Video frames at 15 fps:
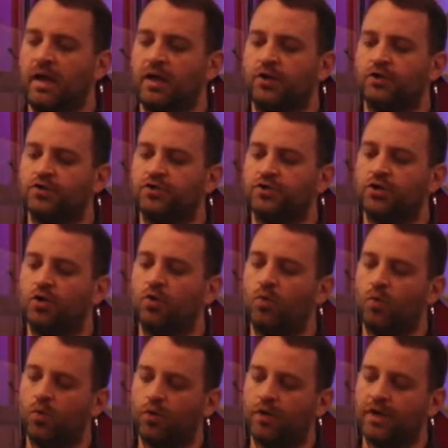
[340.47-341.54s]
And you're so
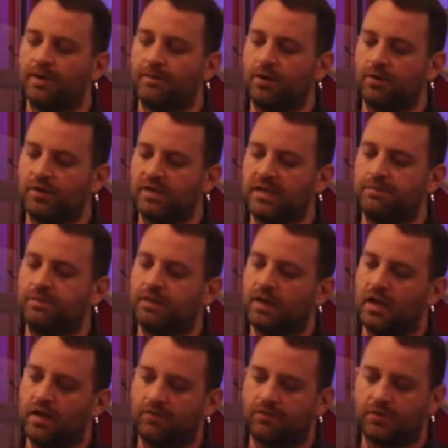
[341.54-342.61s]
worried about keeping
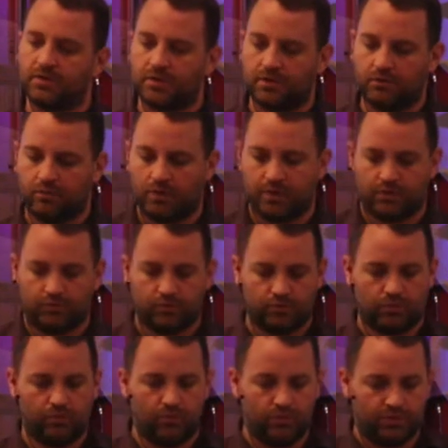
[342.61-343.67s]
every single one of those
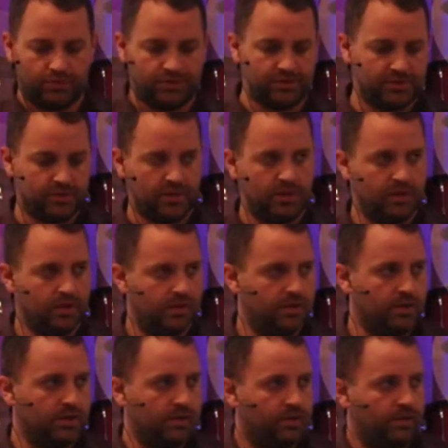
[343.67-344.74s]
rules
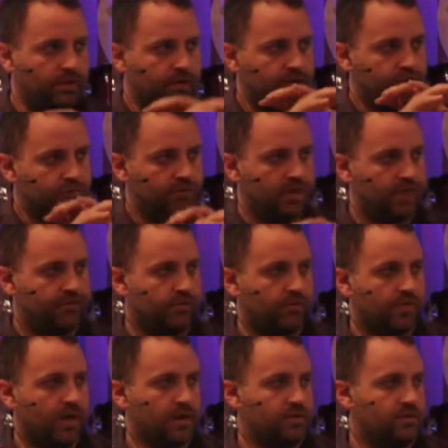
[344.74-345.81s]
that you never
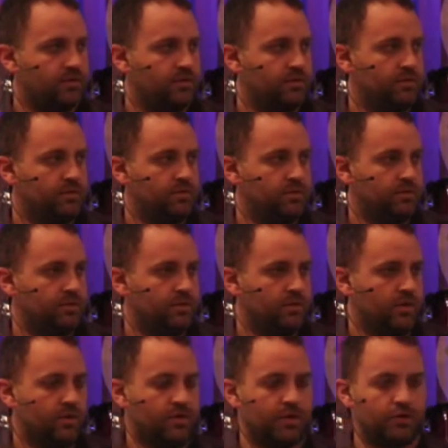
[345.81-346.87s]
rest,
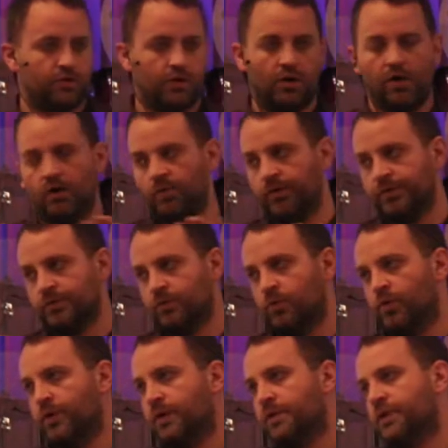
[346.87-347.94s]
that you're always
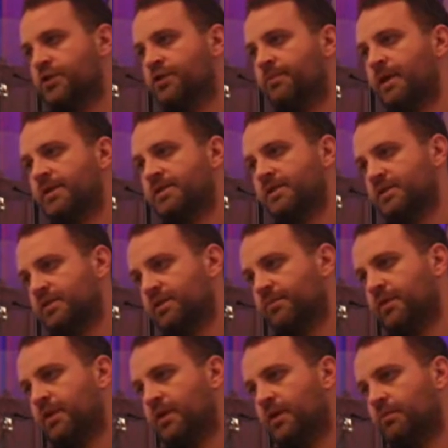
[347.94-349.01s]
worried that you're messing
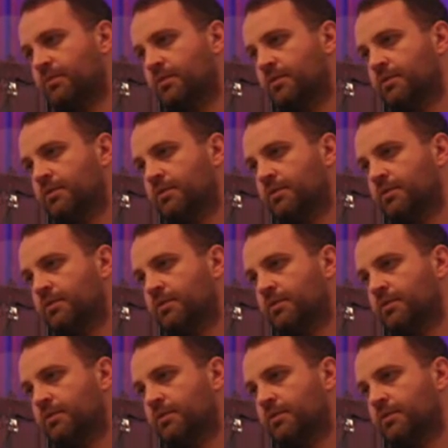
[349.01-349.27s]
something up.